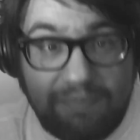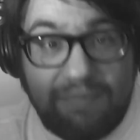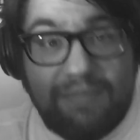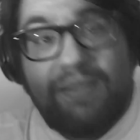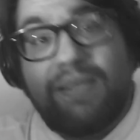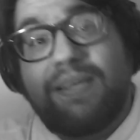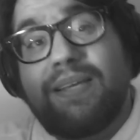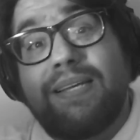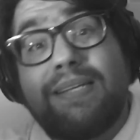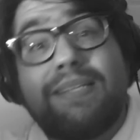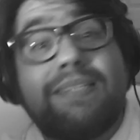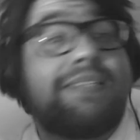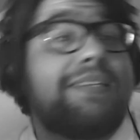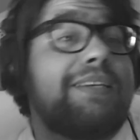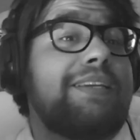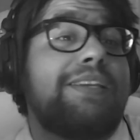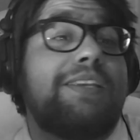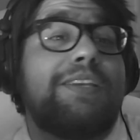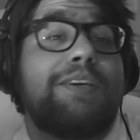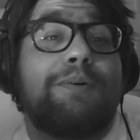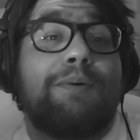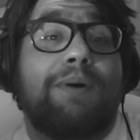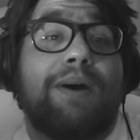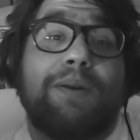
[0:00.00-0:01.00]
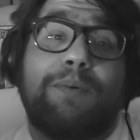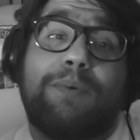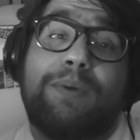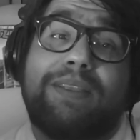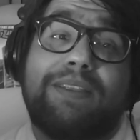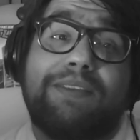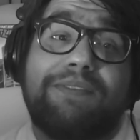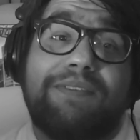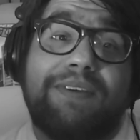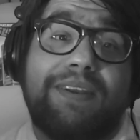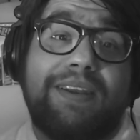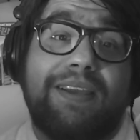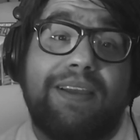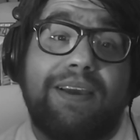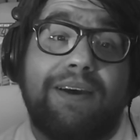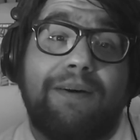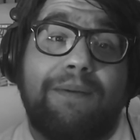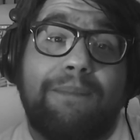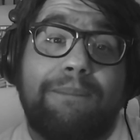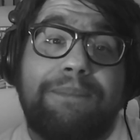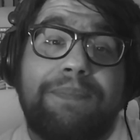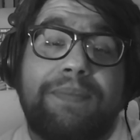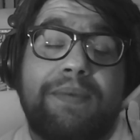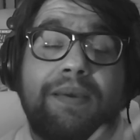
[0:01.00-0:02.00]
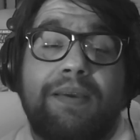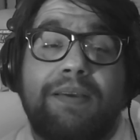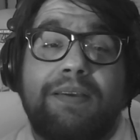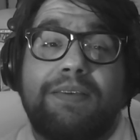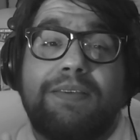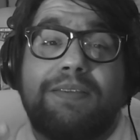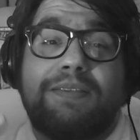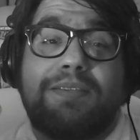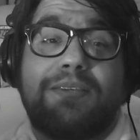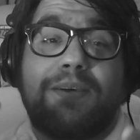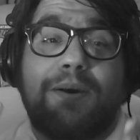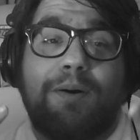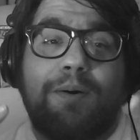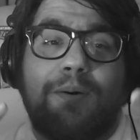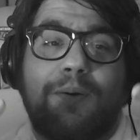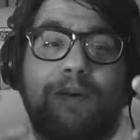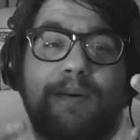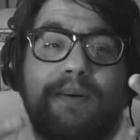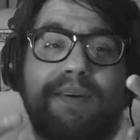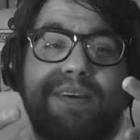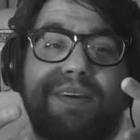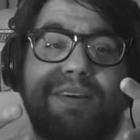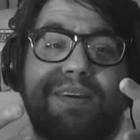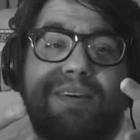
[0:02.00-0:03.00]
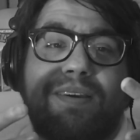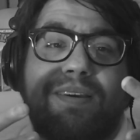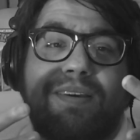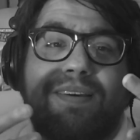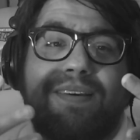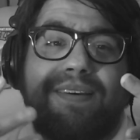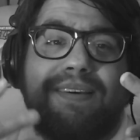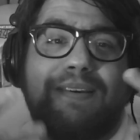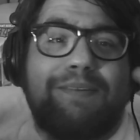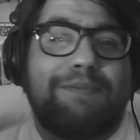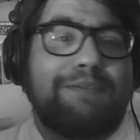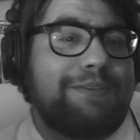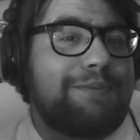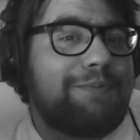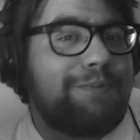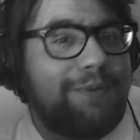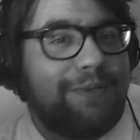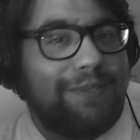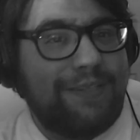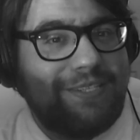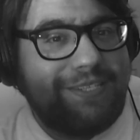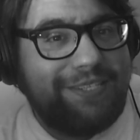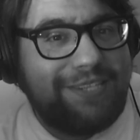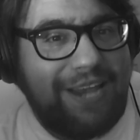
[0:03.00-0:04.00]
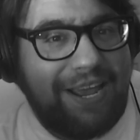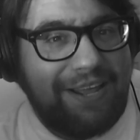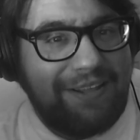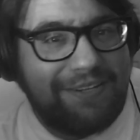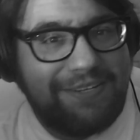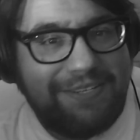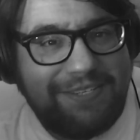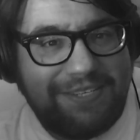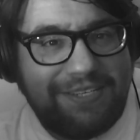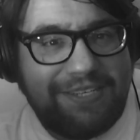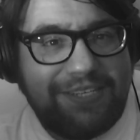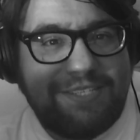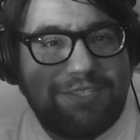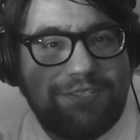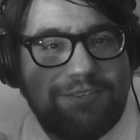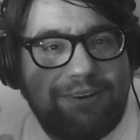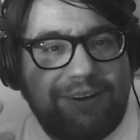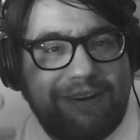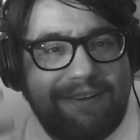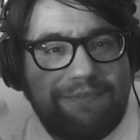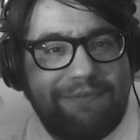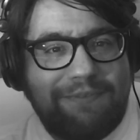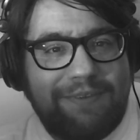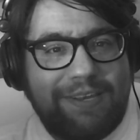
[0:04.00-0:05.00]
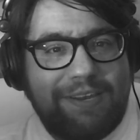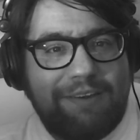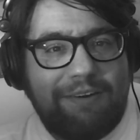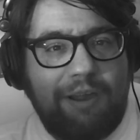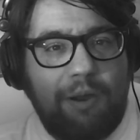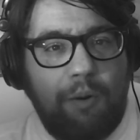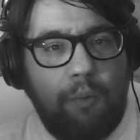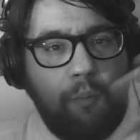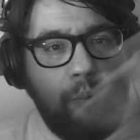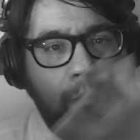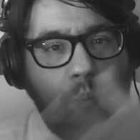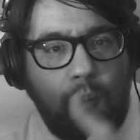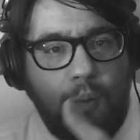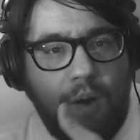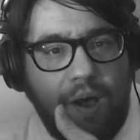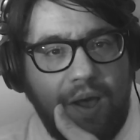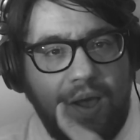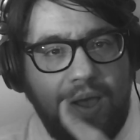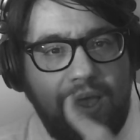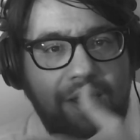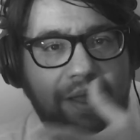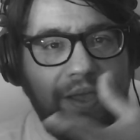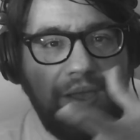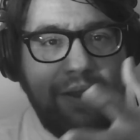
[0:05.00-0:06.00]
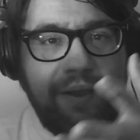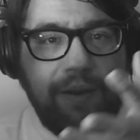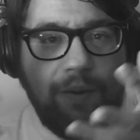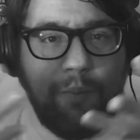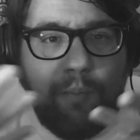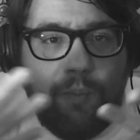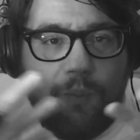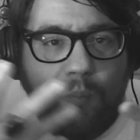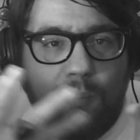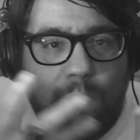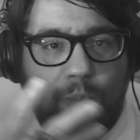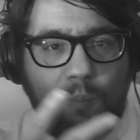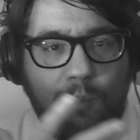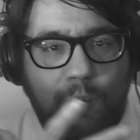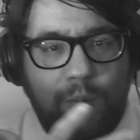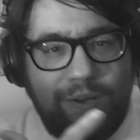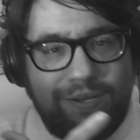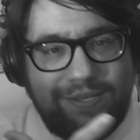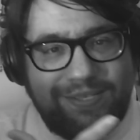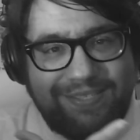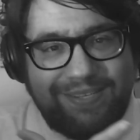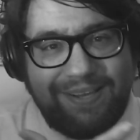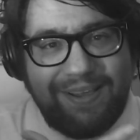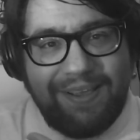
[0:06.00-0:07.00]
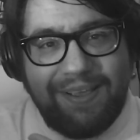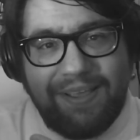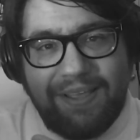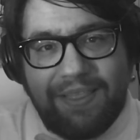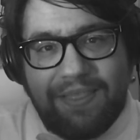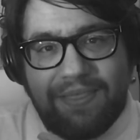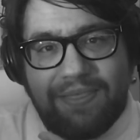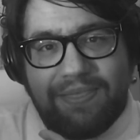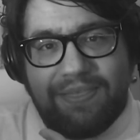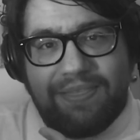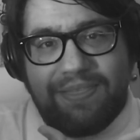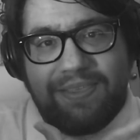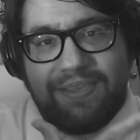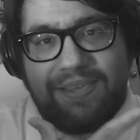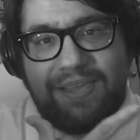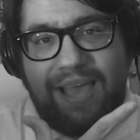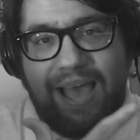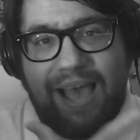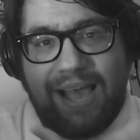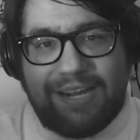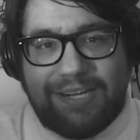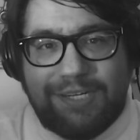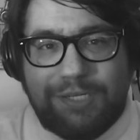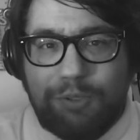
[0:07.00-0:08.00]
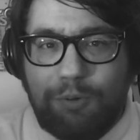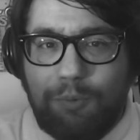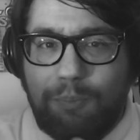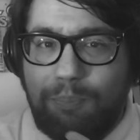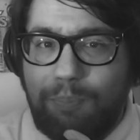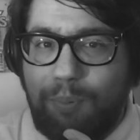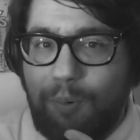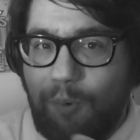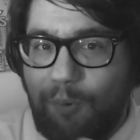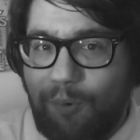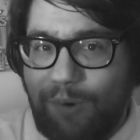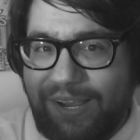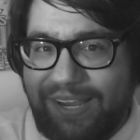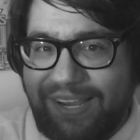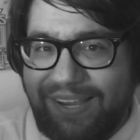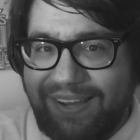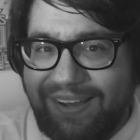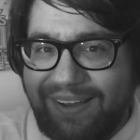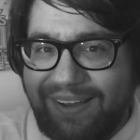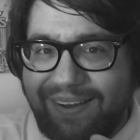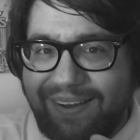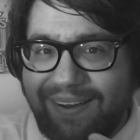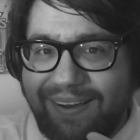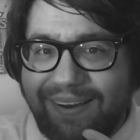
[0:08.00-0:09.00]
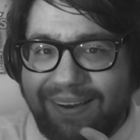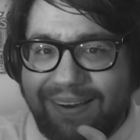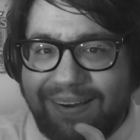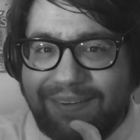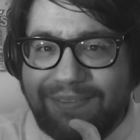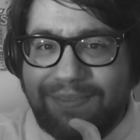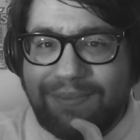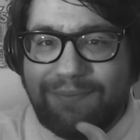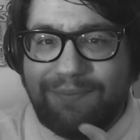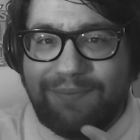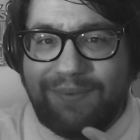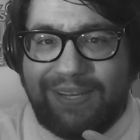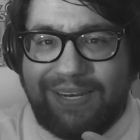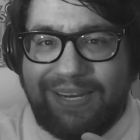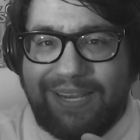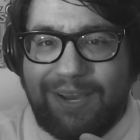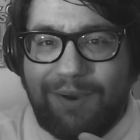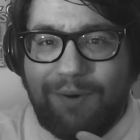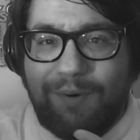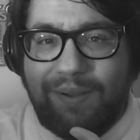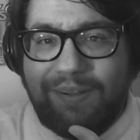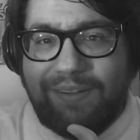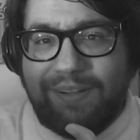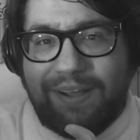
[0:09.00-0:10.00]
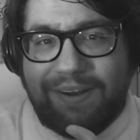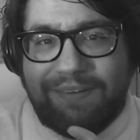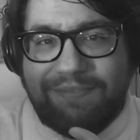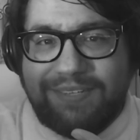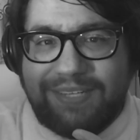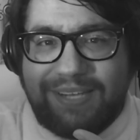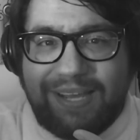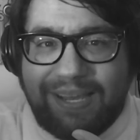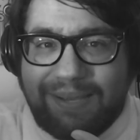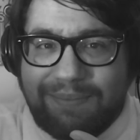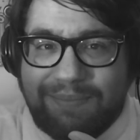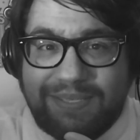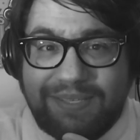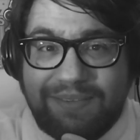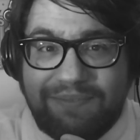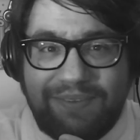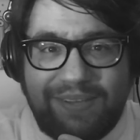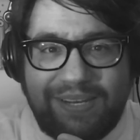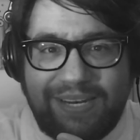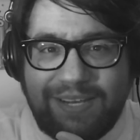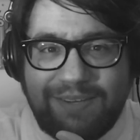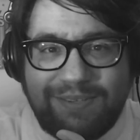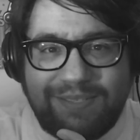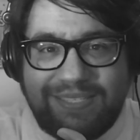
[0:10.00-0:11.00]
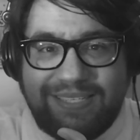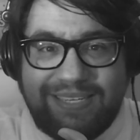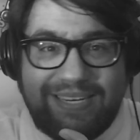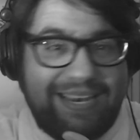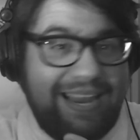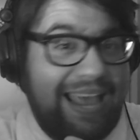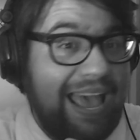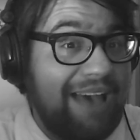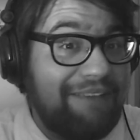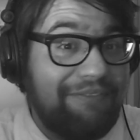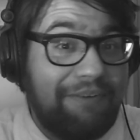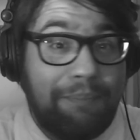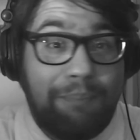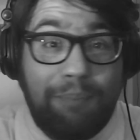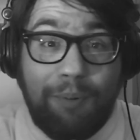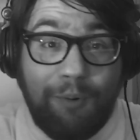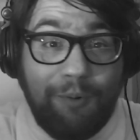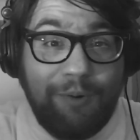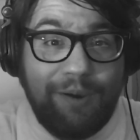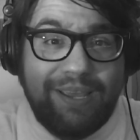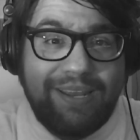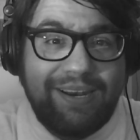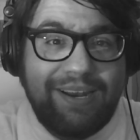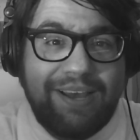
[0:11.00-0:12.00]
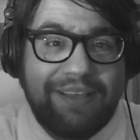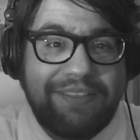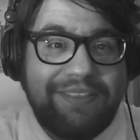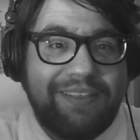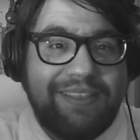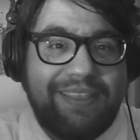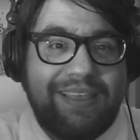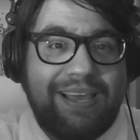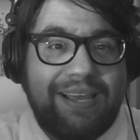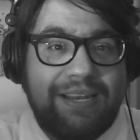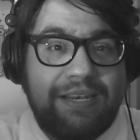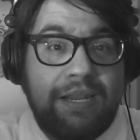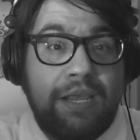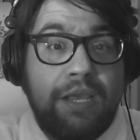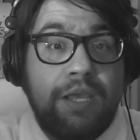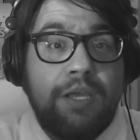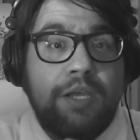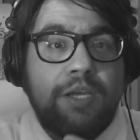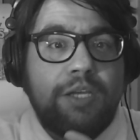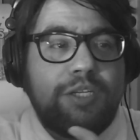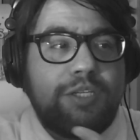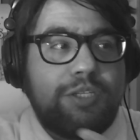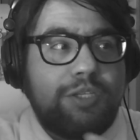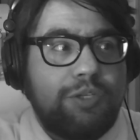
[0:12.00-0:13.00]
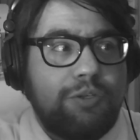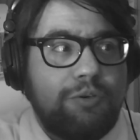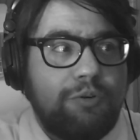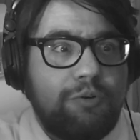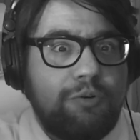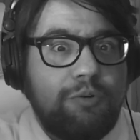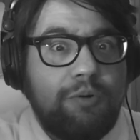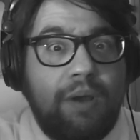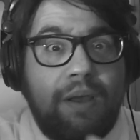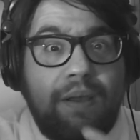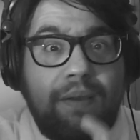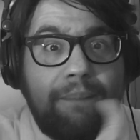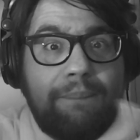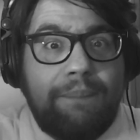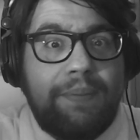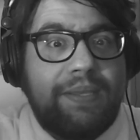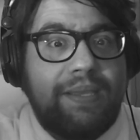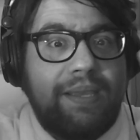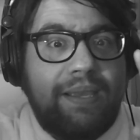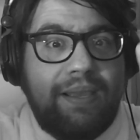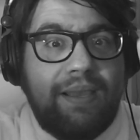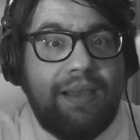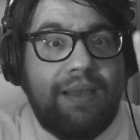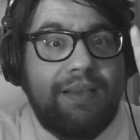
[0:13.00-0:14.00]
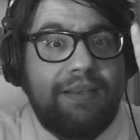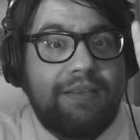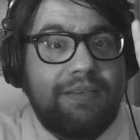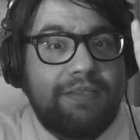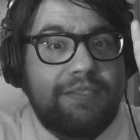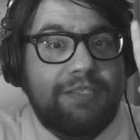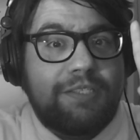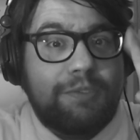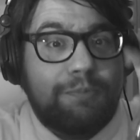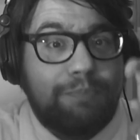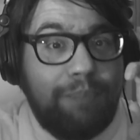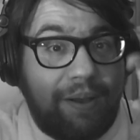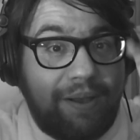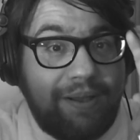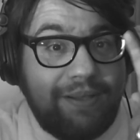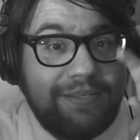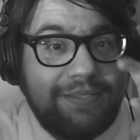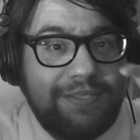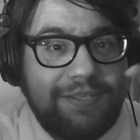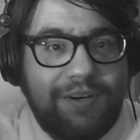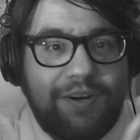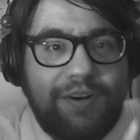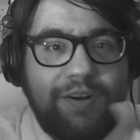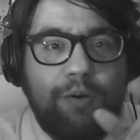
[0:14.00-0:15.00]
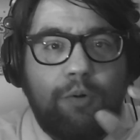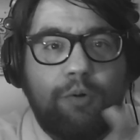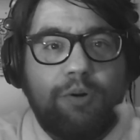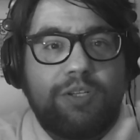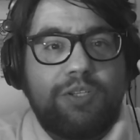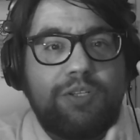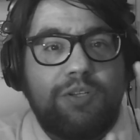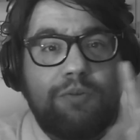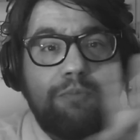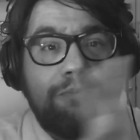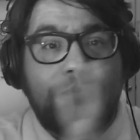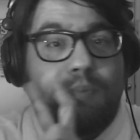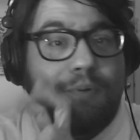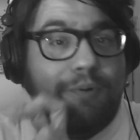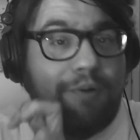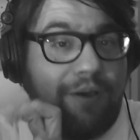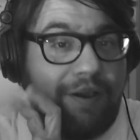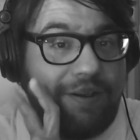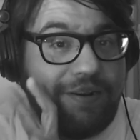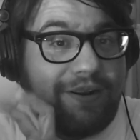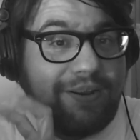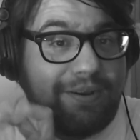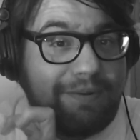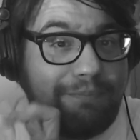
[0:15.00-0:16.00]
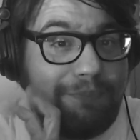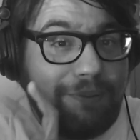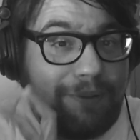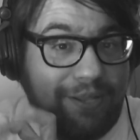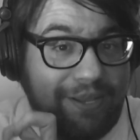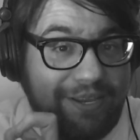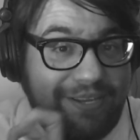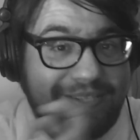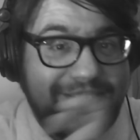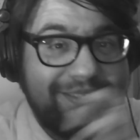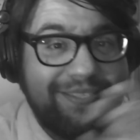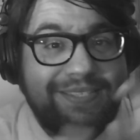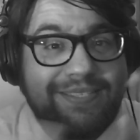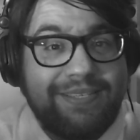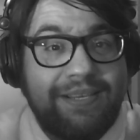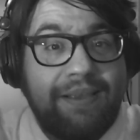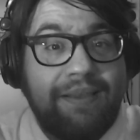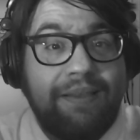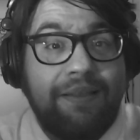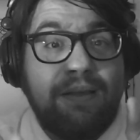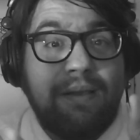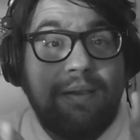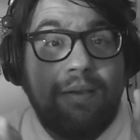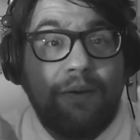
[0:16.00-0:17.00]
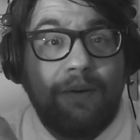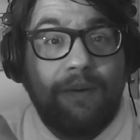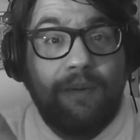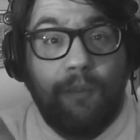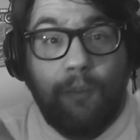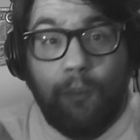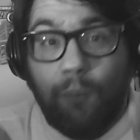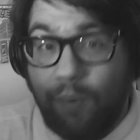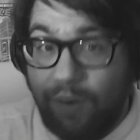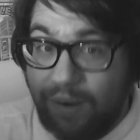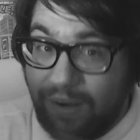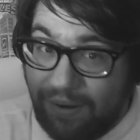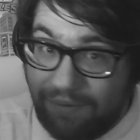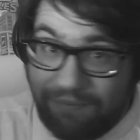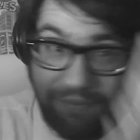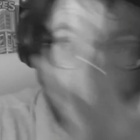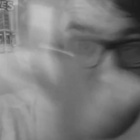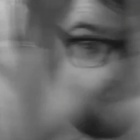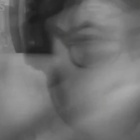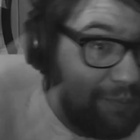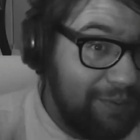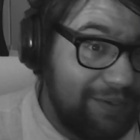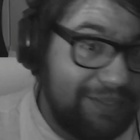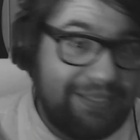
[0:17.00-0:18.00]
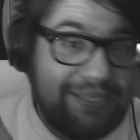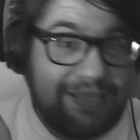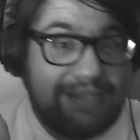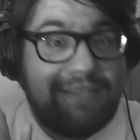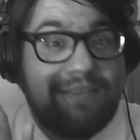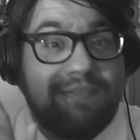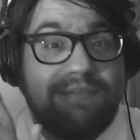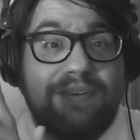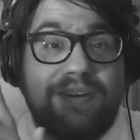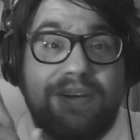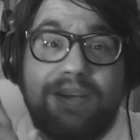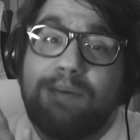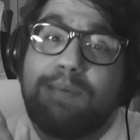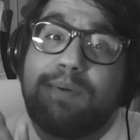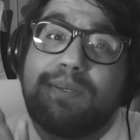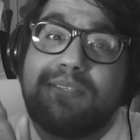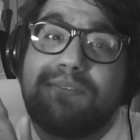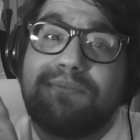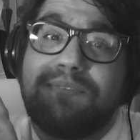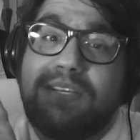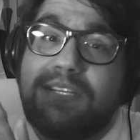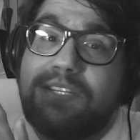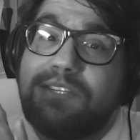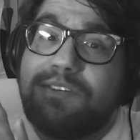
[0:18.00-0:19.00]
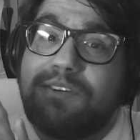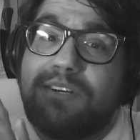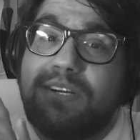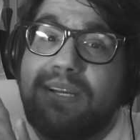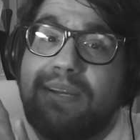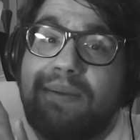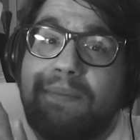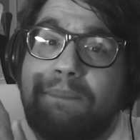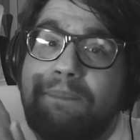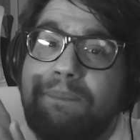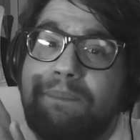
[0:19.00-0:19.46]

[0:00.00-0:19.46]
continue on with the video. So it was really challenging trying to figure out what was the actual point of the video. A lot of times the videos didn't have a point other than to be sponsored or to product place whatever it was that the video was featuring.